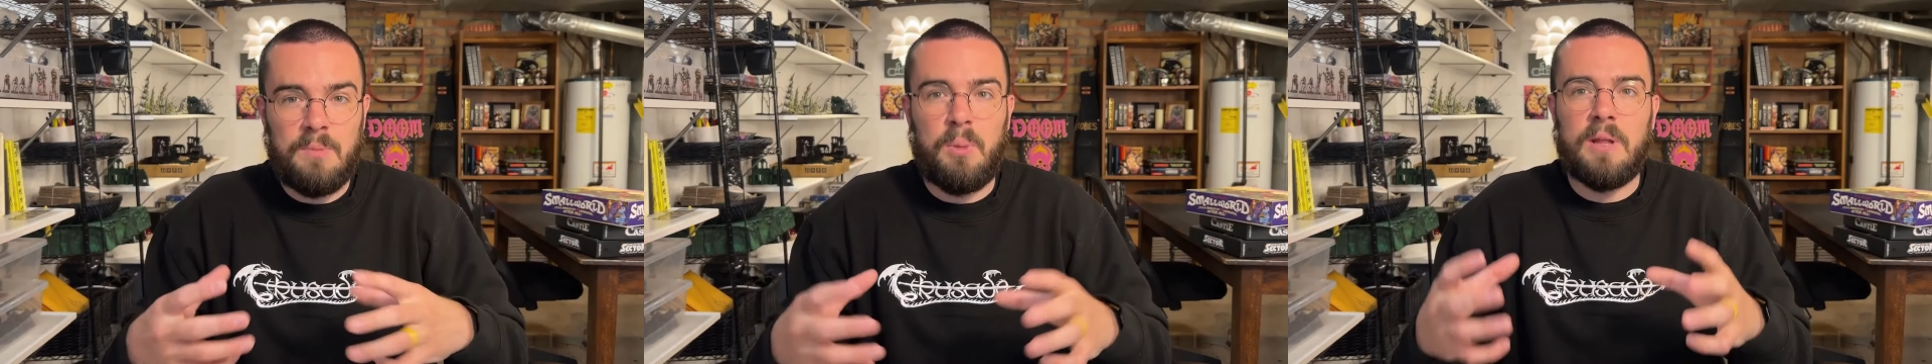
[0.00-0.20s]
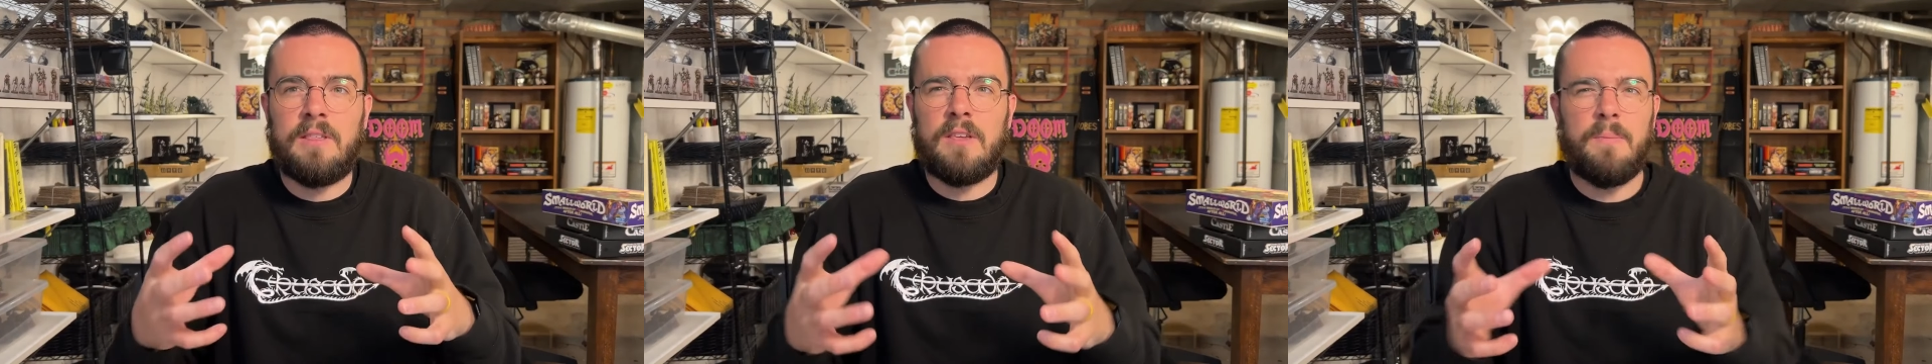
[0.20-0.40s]

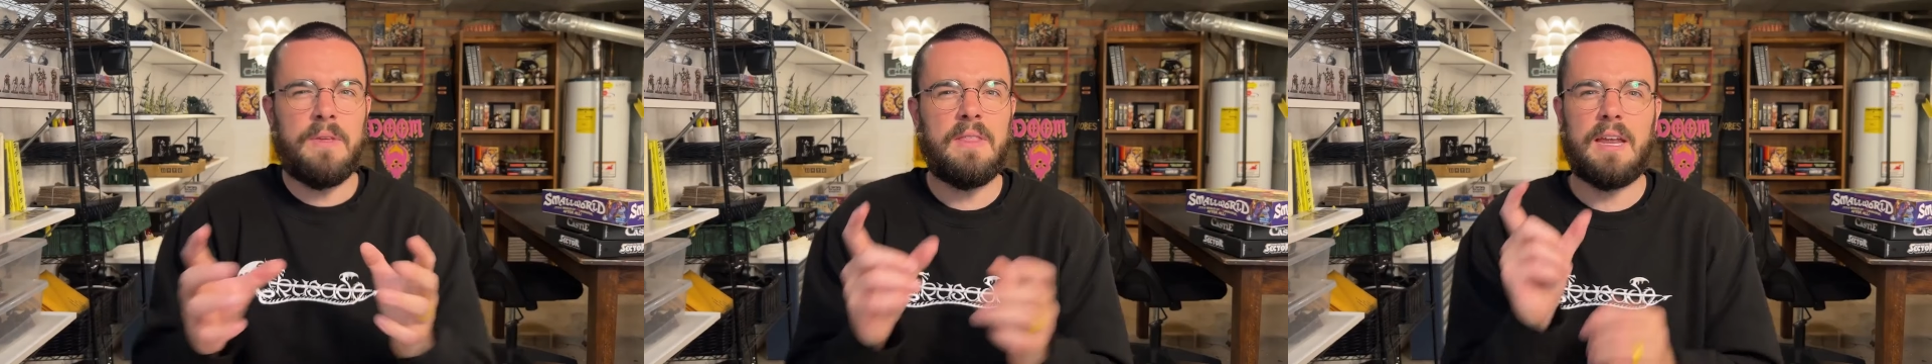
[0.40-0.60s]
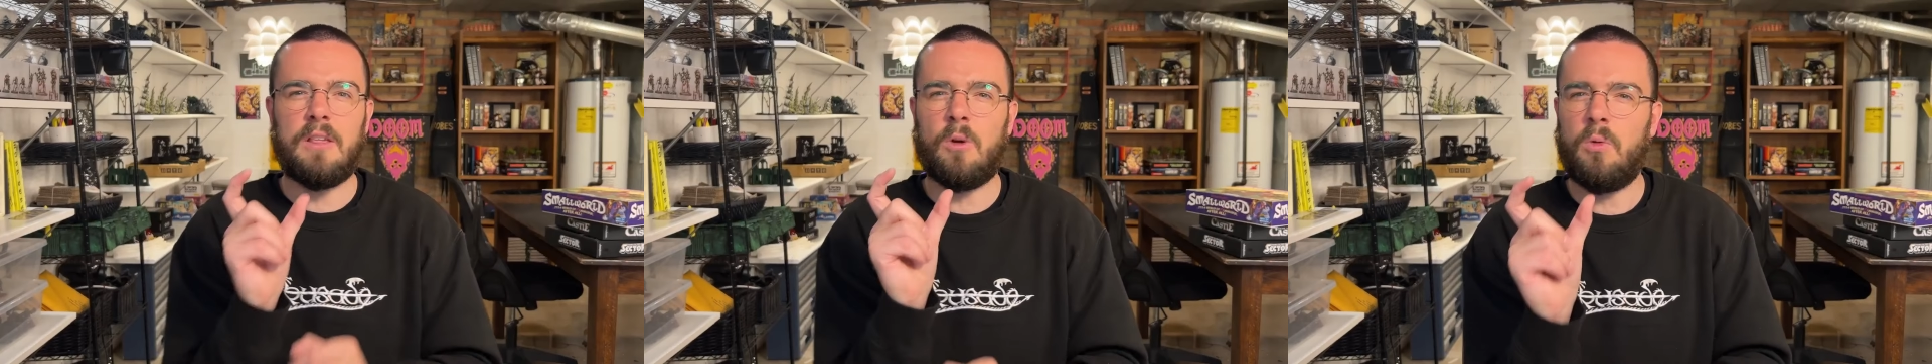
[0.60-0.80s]
But something
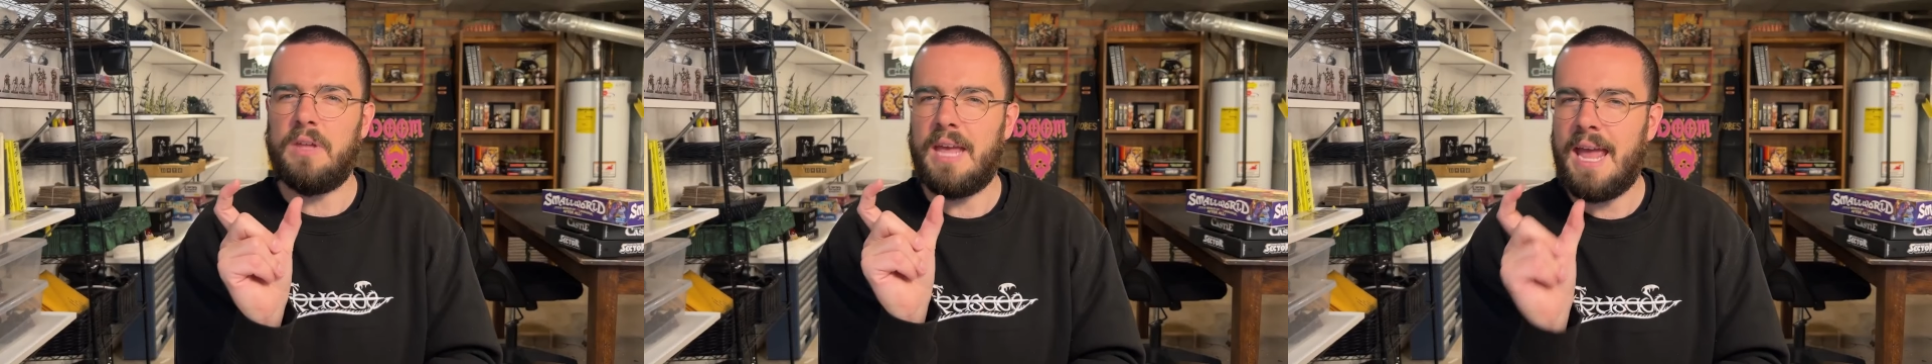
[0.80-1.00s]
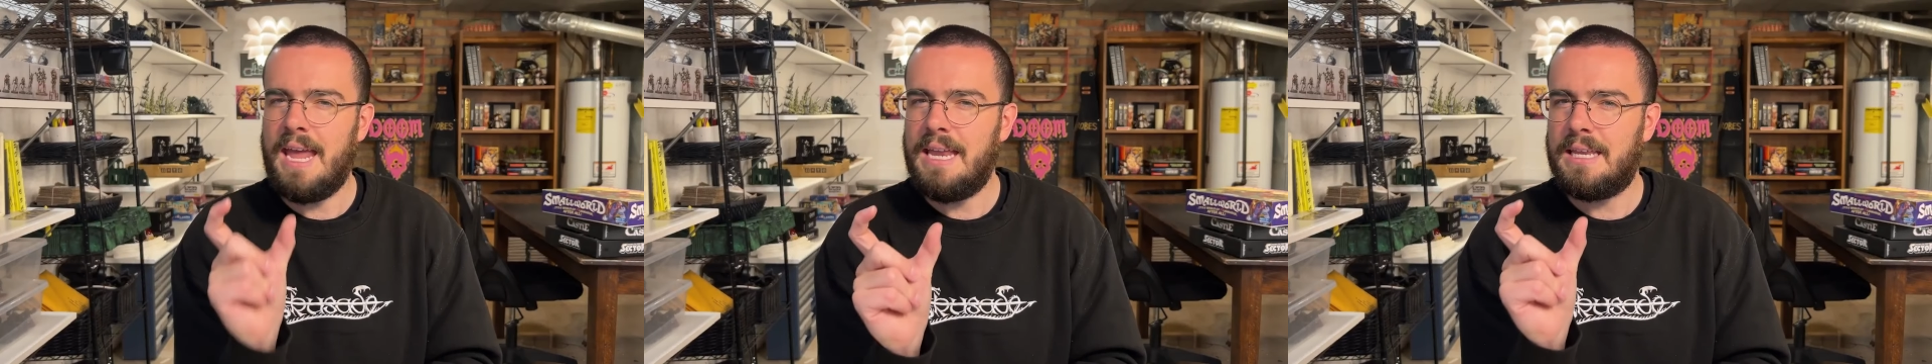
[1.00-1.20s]
that is only
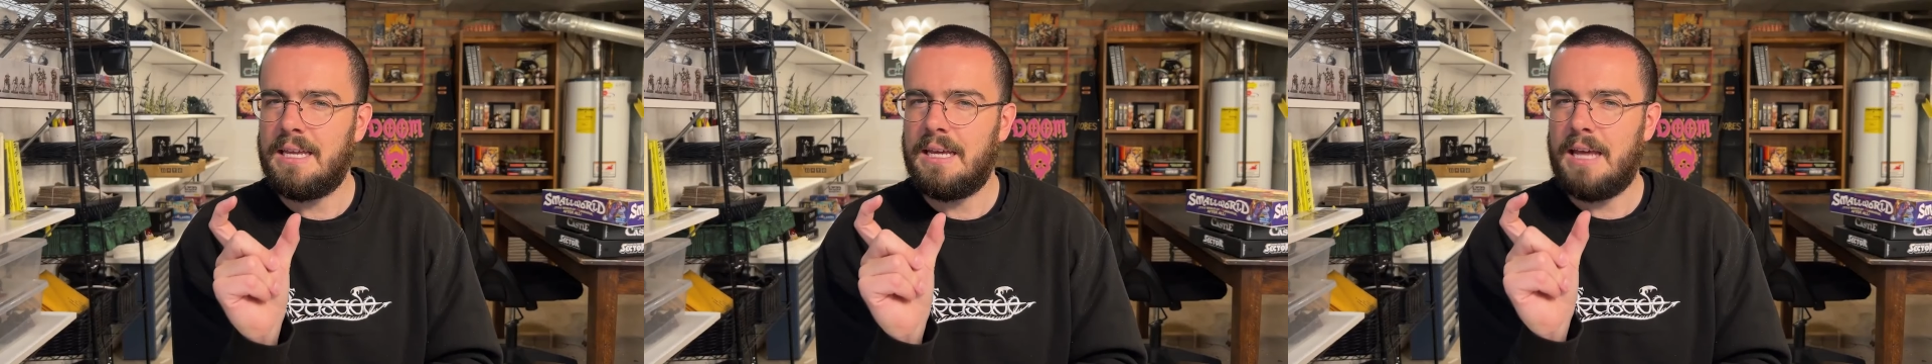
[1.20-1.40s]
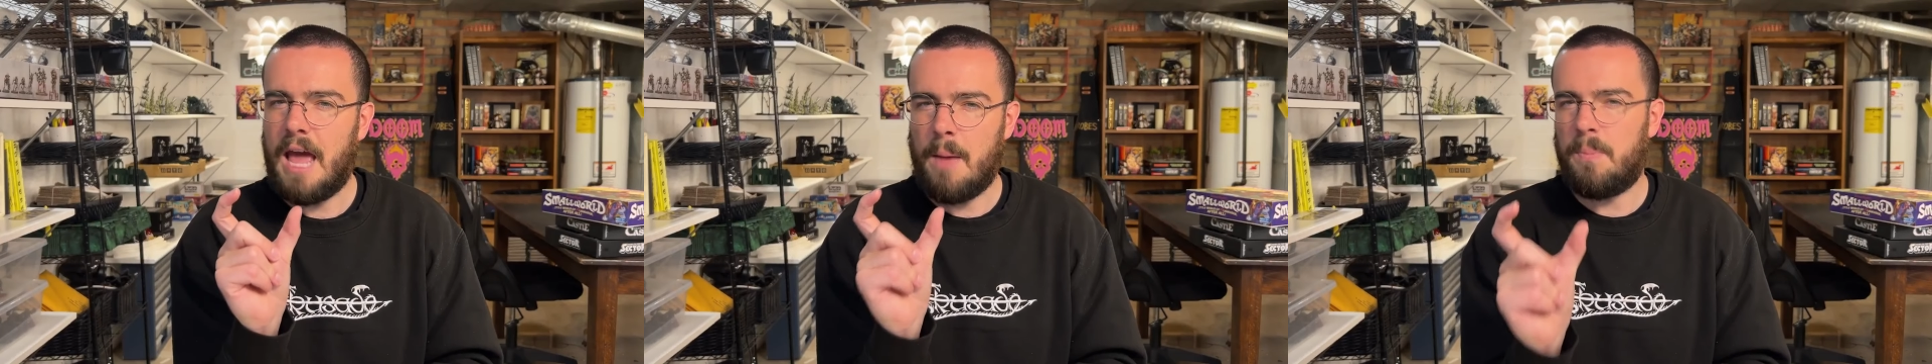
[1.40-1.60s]
8
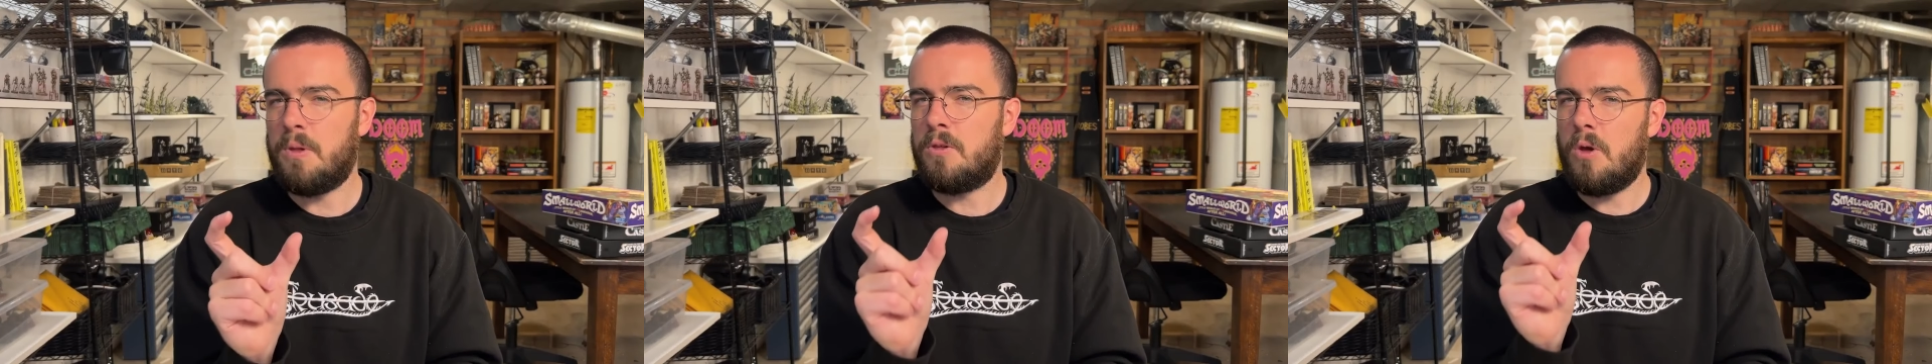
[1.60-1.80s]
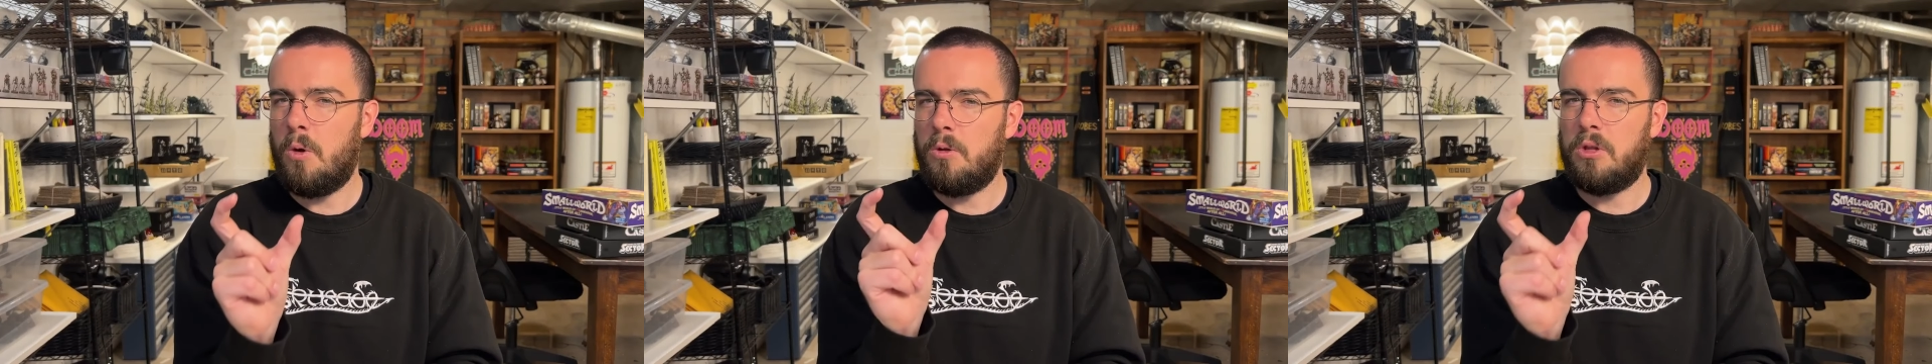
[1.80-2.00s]

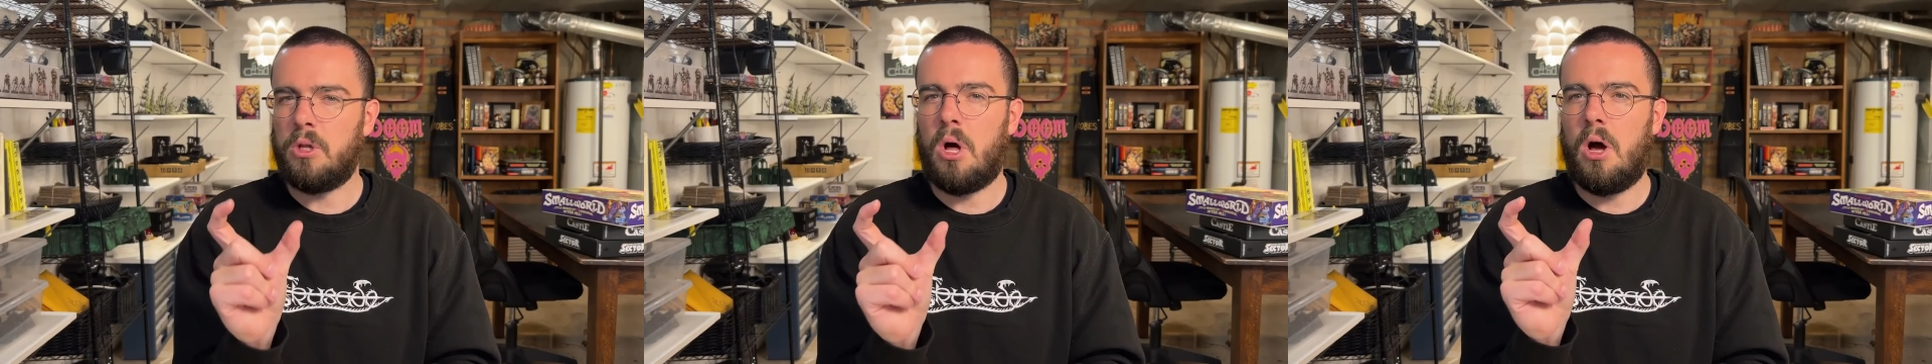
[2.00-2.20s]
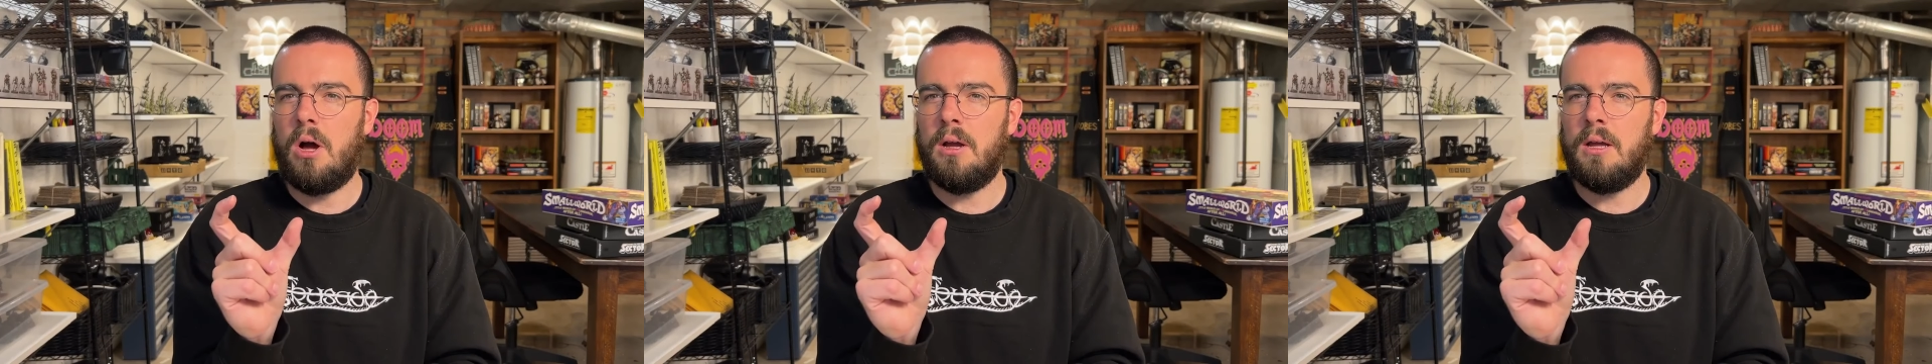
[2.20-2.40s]
episodes
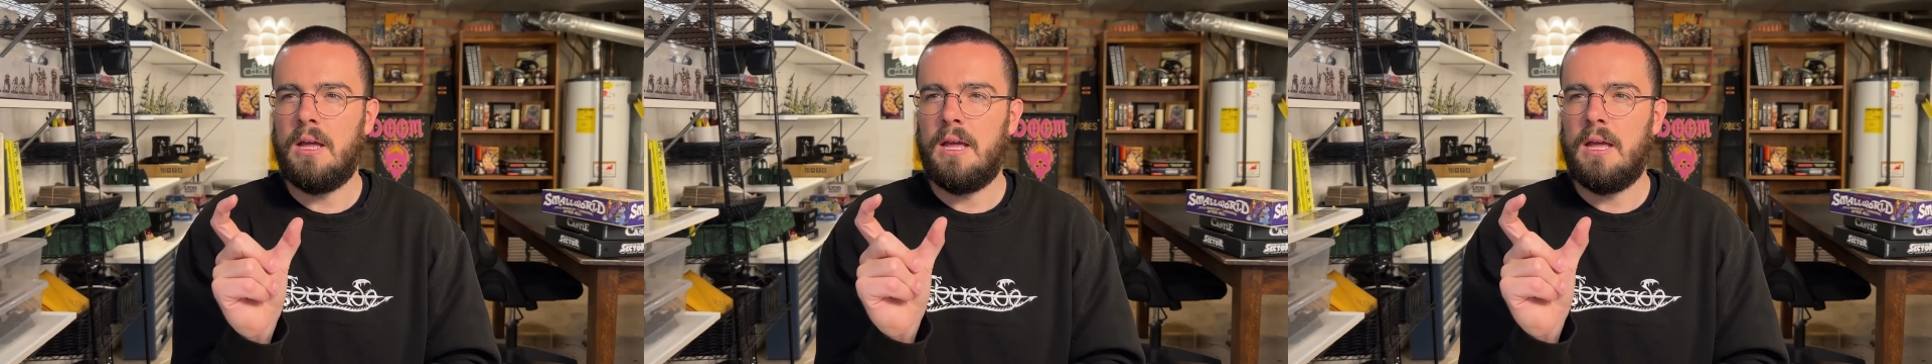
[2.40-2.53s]
long,